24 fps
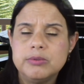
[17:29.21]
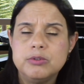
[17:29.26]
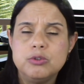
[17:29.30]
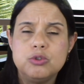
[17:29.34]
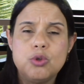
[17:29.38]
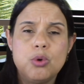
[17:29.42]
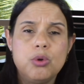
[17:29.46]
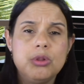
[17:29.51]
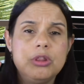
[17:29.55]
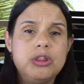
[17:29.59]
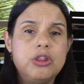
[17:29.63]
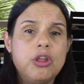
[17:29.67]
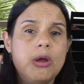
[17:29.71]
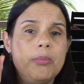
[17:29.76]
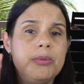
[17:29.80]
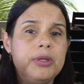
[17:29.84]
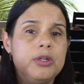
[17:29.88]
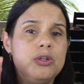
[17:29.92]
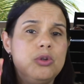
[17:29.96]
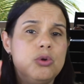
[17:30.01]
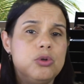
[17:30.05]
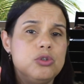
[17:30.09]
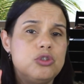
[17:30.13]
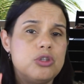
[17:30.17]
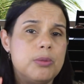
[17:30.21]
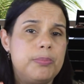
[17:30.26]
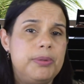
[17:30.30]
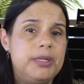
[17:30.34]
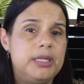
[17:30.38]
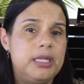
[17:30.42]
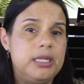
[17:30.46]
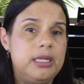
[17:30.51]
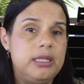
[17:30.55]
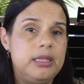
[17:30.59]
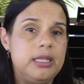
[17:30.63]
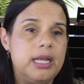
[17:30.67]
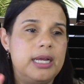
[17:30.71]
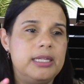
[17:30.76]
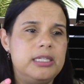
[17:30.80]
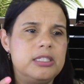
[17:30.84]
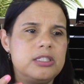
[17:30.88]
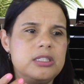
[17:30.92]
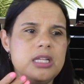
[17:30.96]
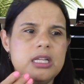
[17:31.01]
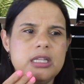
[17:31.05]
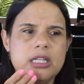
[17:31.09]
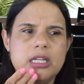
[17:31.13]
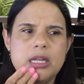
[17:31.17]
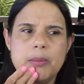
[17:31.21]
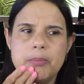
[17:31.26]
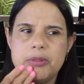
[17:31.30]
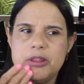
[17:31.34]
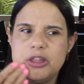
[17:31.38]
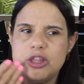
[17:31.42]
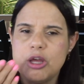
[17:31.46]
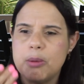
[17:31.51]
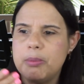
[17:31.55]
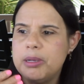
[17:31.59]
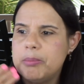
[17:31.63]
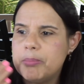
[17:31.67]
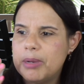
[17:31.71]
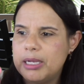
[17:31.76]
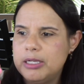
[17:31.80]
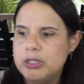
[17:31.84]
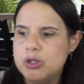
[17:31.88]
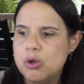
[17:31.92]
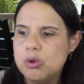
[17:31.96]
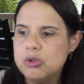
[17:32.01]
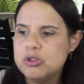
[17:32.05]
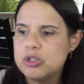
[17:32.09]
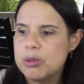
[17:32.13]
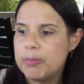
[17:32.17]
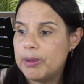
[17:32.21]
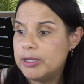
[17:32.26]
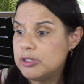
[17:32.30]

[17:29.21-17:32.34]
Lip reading: don't thumb your nose up on anything. And it's not that I'm thumbing my nose up.